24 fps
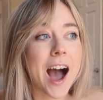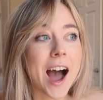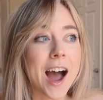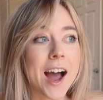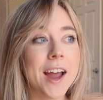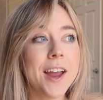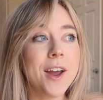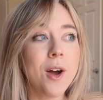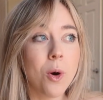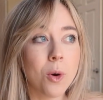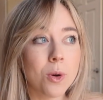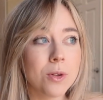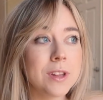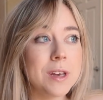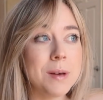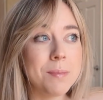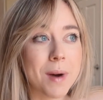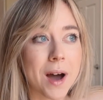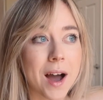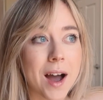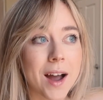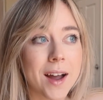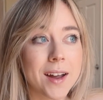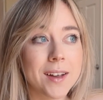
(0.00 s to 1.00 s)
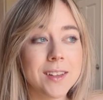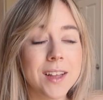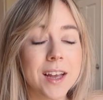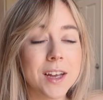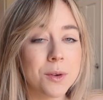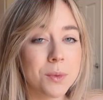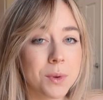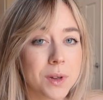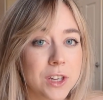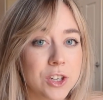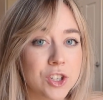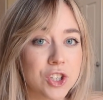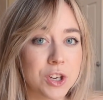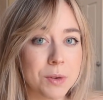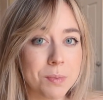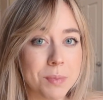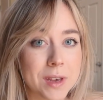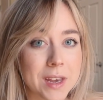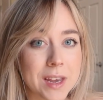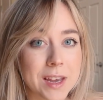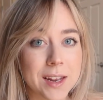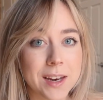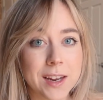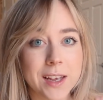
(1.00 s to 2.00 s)
I only buy like really cheap
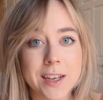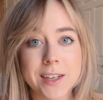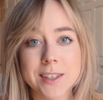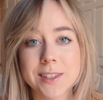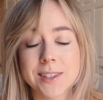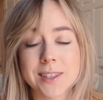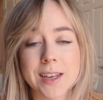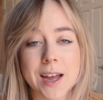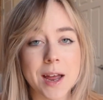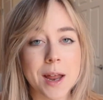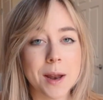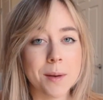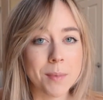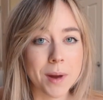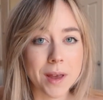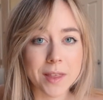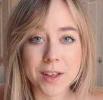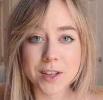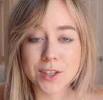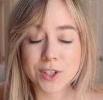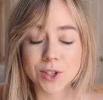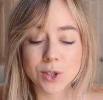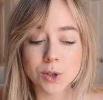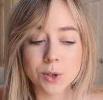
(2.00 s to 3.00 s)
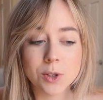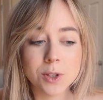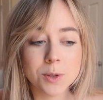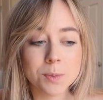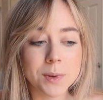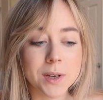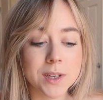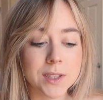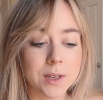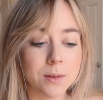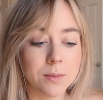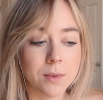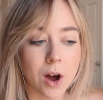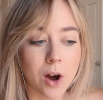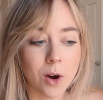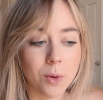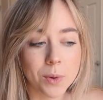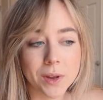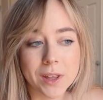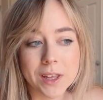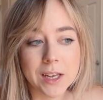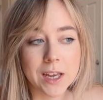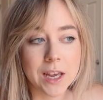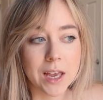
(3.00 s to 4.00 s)
bikinis and bathing suits because I'm not
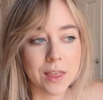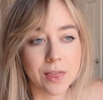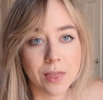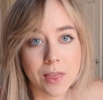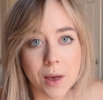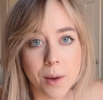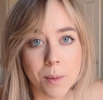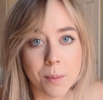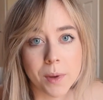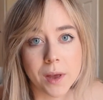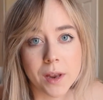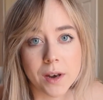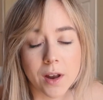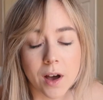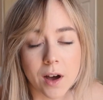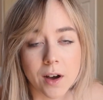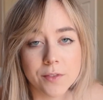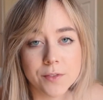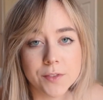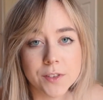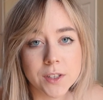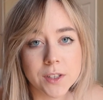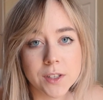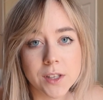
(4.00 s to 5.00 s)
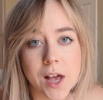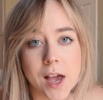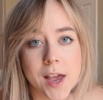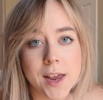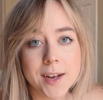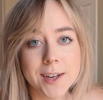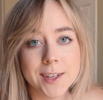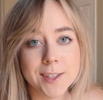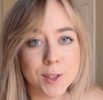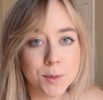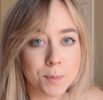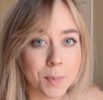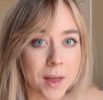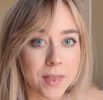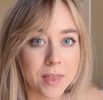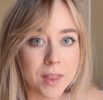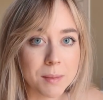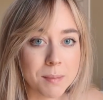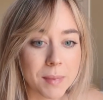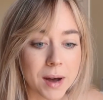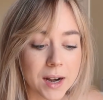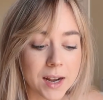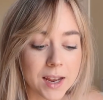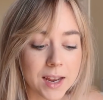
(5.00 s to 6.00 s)
really in them enough to like spend
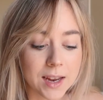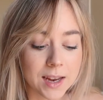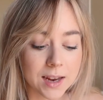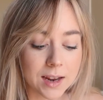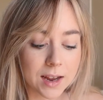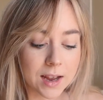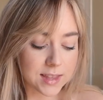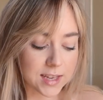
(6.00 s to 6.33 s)
the money.